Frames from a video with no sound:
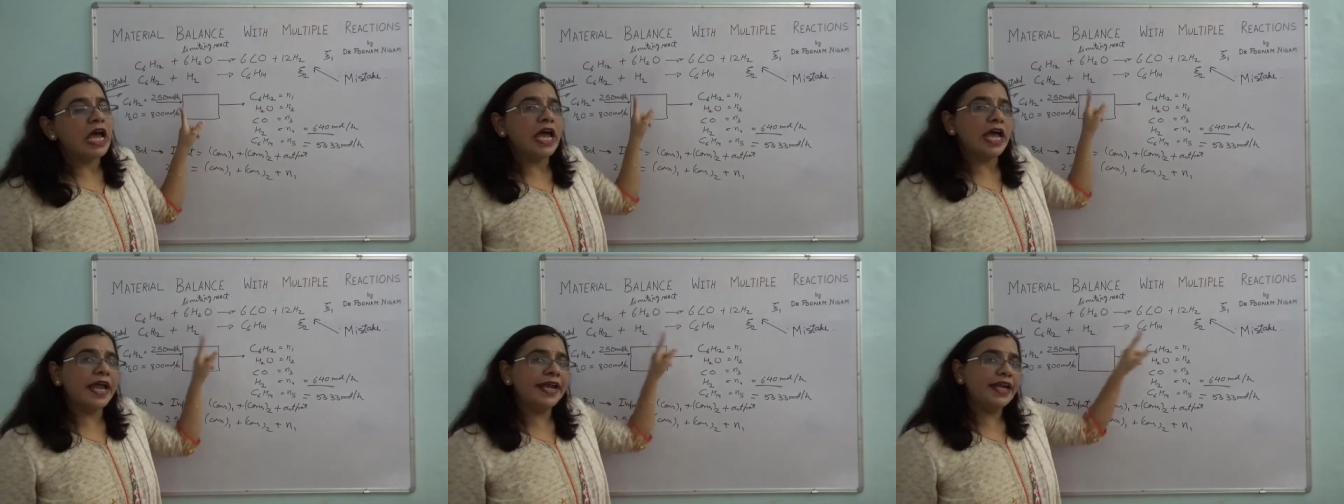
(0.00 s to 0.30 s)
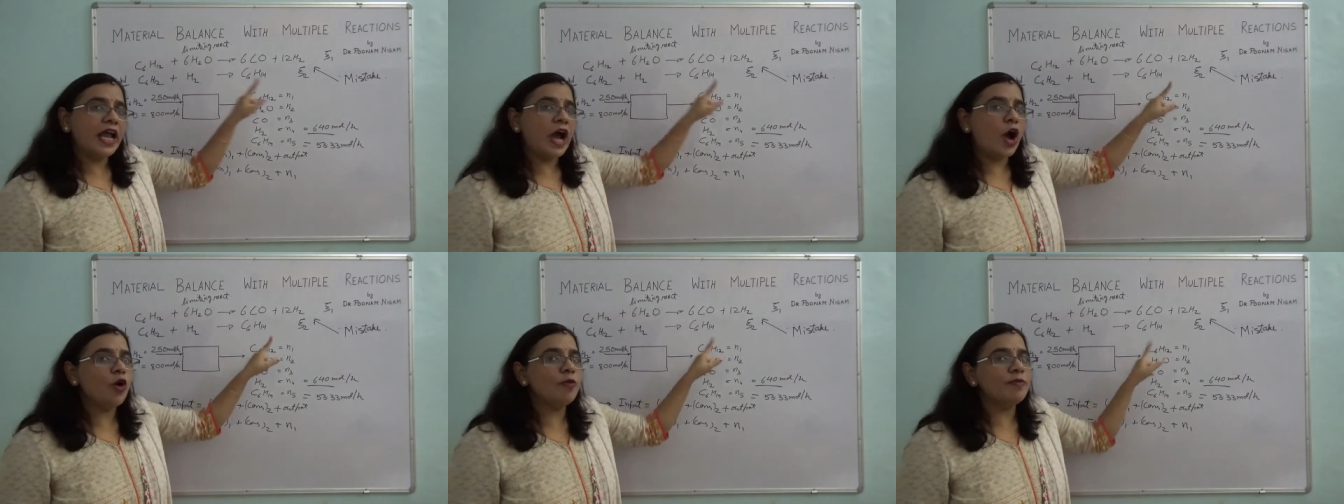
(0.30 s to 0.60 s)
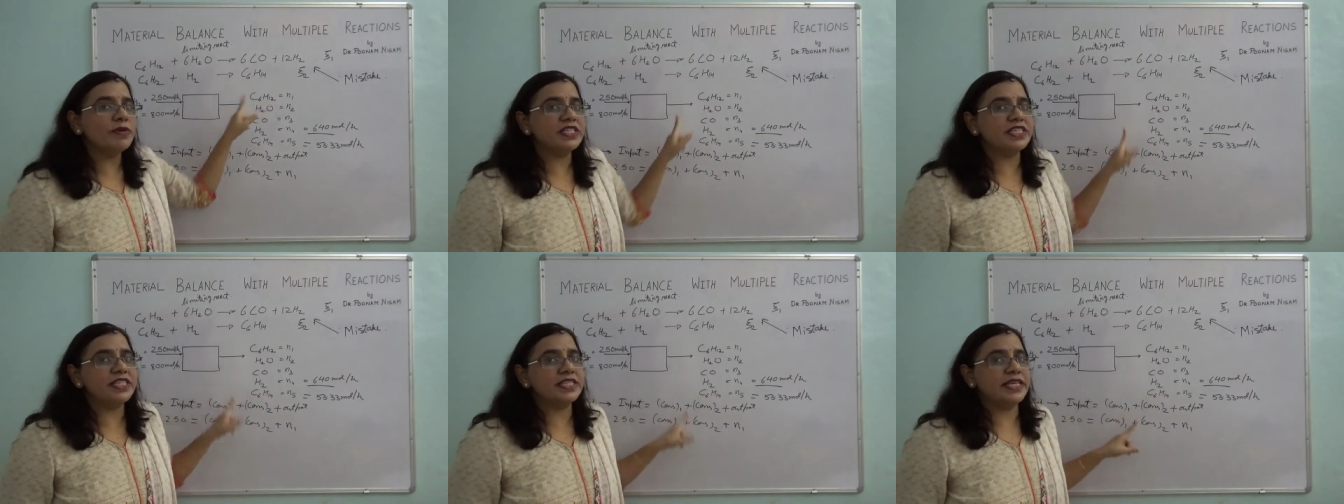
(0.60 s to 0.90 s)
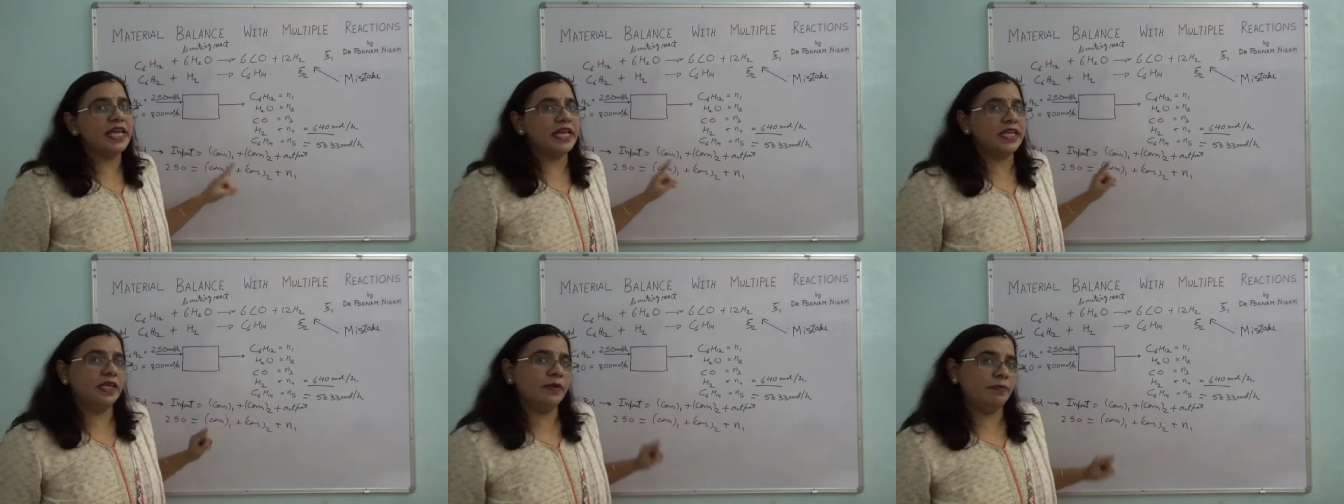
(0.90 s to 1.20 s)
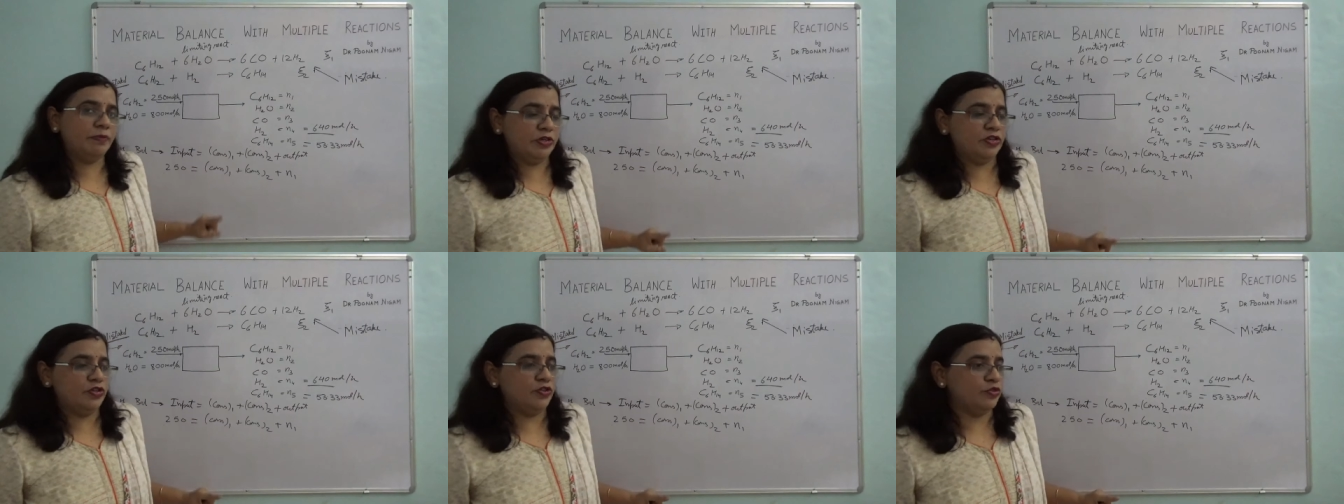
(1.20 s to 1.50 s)
and how much is
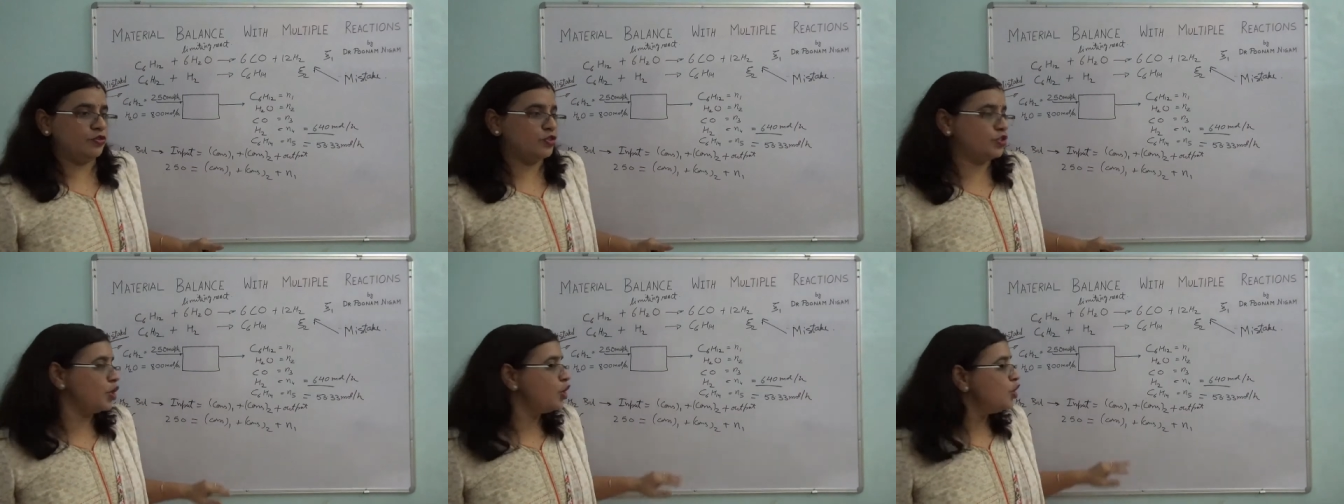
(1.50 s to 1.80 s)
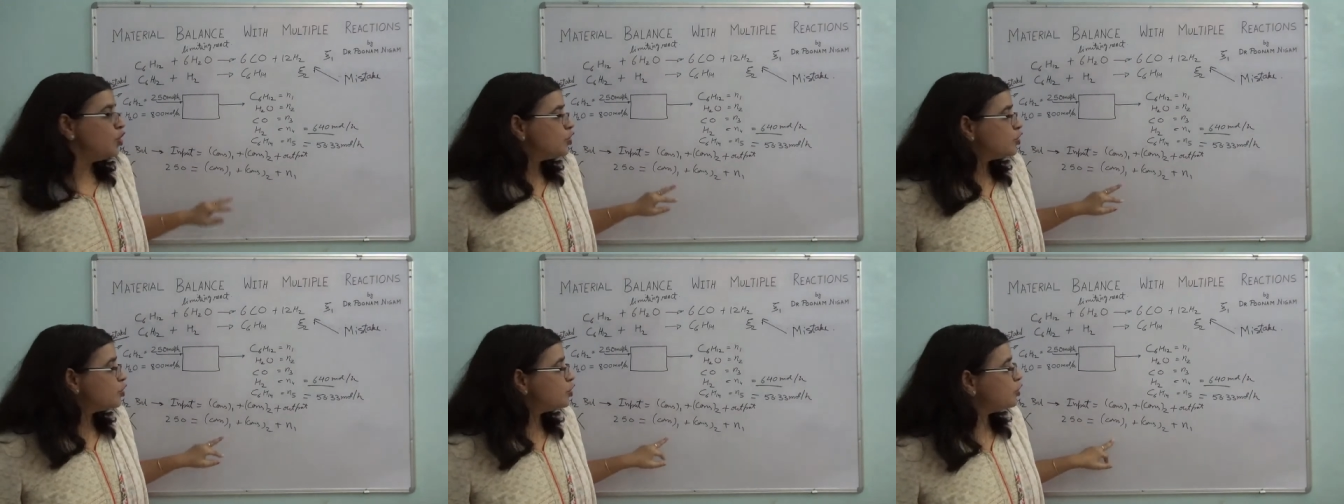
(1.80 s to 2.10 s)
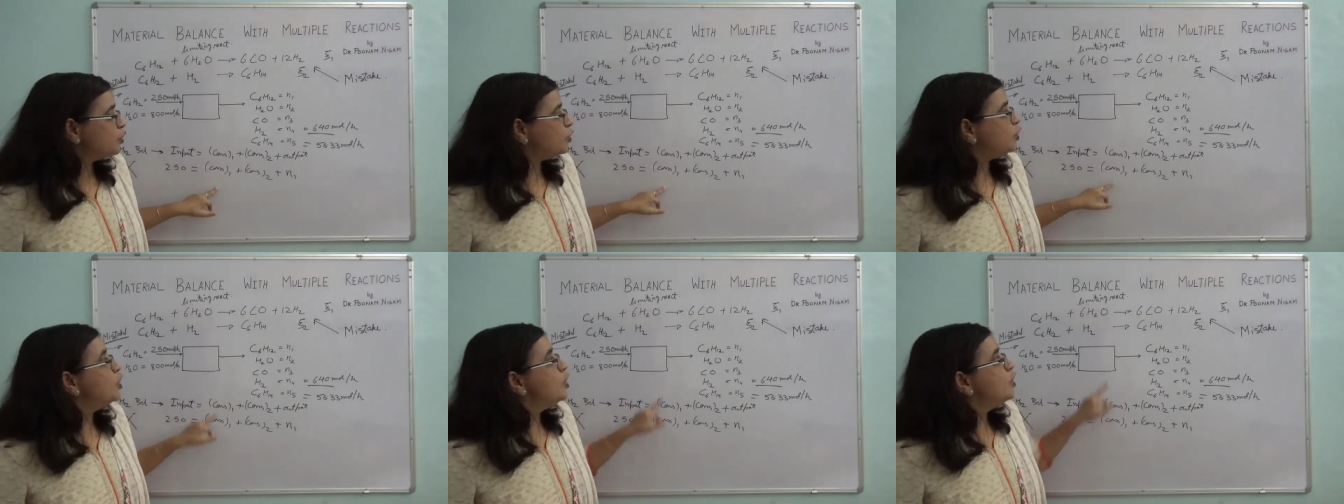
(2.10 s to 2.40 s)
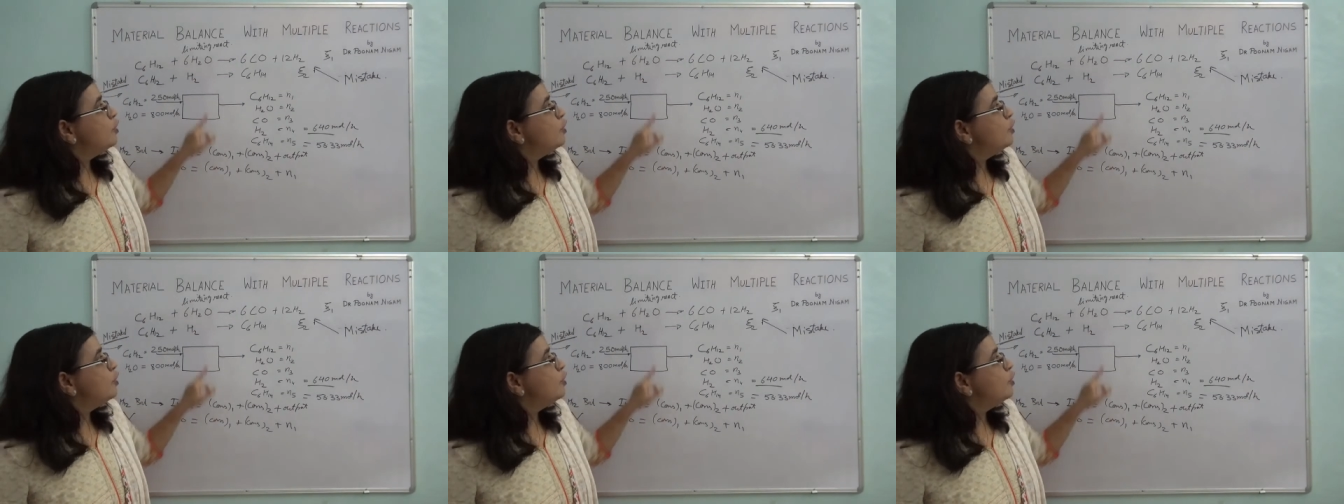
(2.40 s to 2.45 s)
getting produced. So